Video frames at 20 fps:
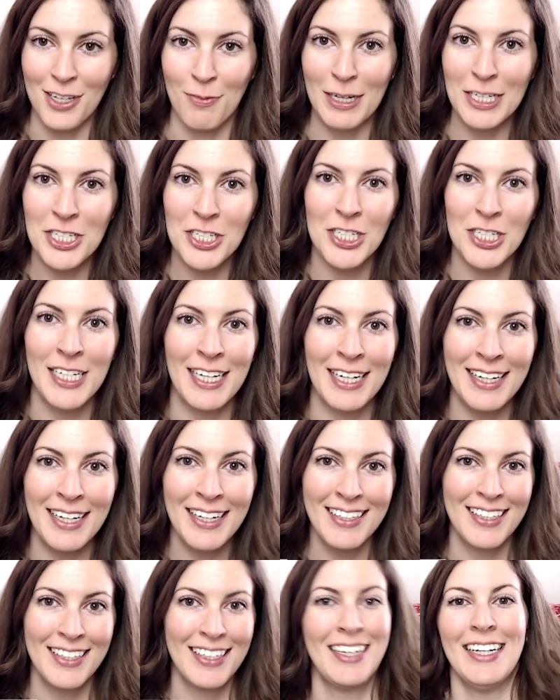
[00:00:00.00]
much, Janine.
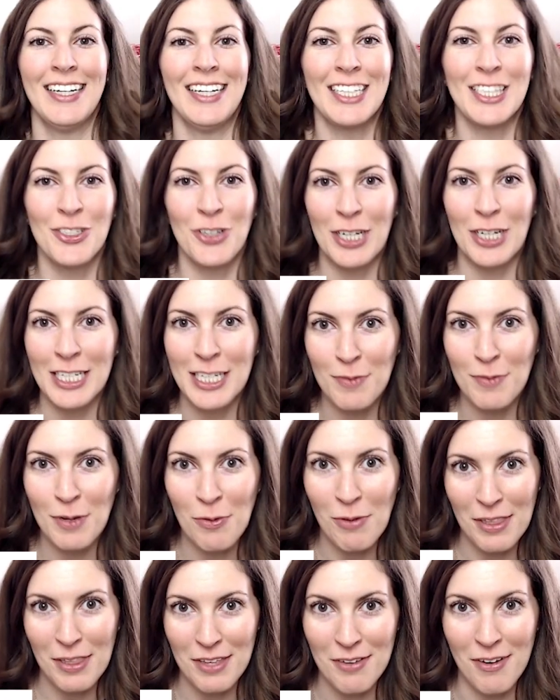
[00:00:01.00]
It's great to be
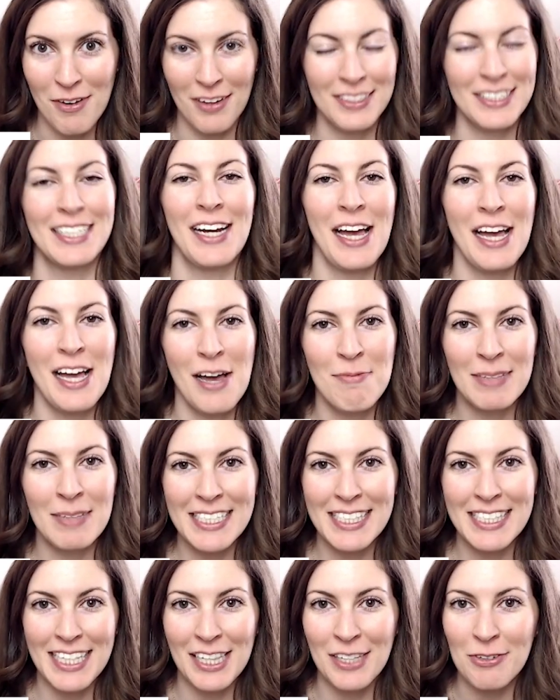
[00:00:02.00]
with you all today. I'm
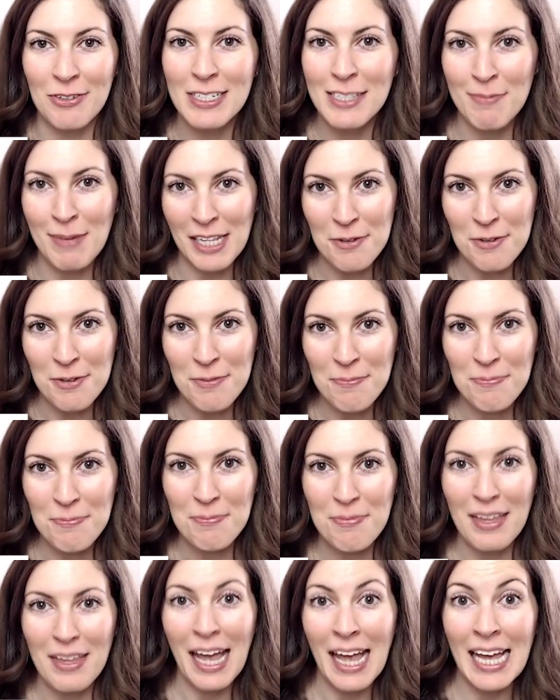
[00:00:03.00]
Lisa Lewis Miller.
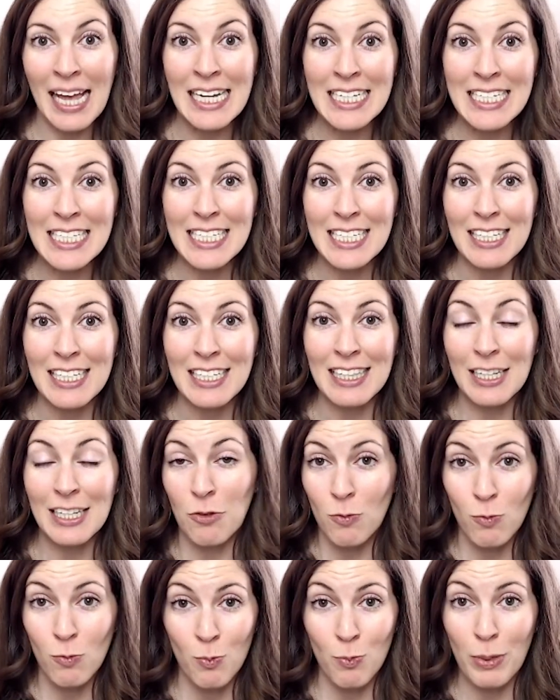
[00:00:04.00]
And
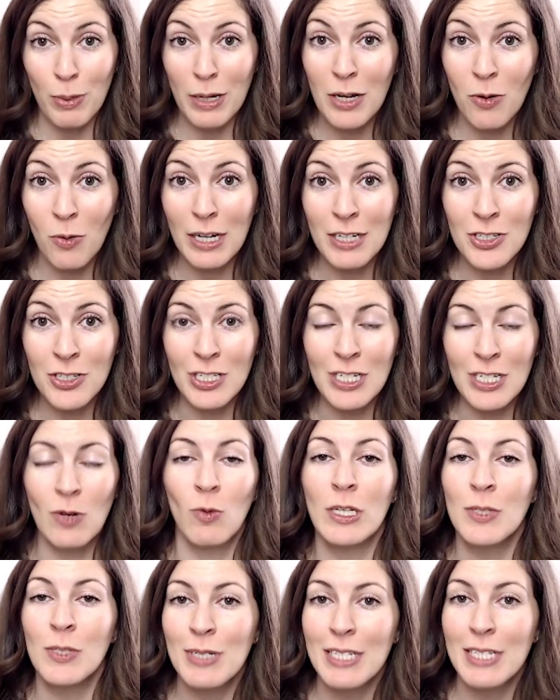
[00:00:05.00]
the big question,
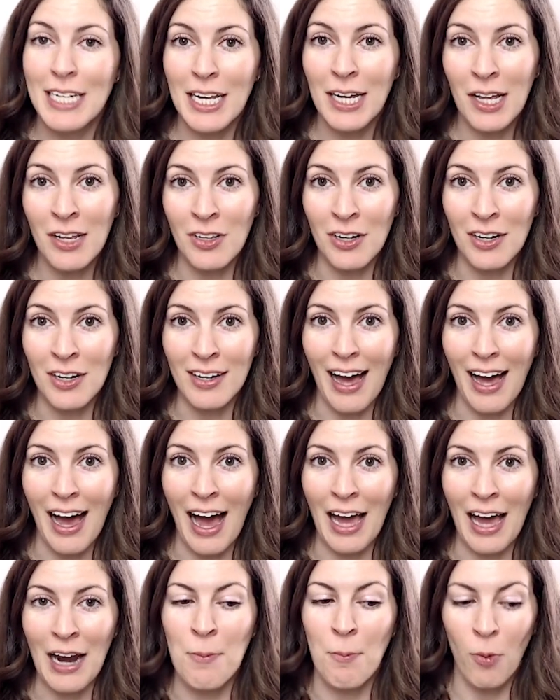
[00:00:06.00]
once we take a look
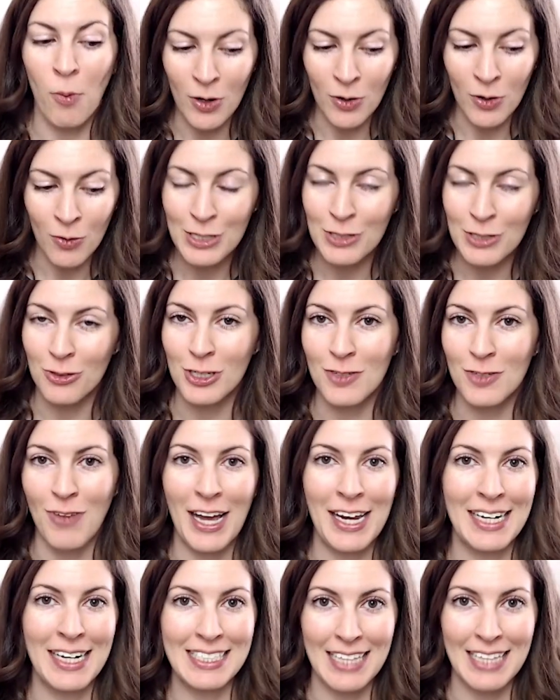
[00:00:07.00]
at important research
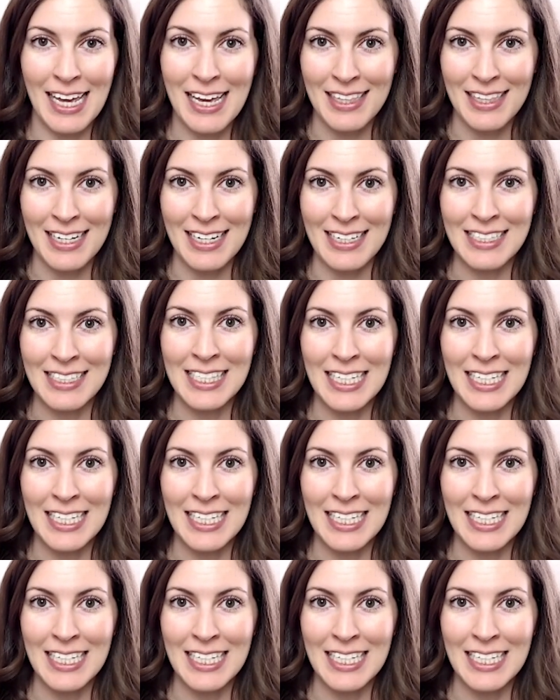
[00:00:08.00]
findings like these,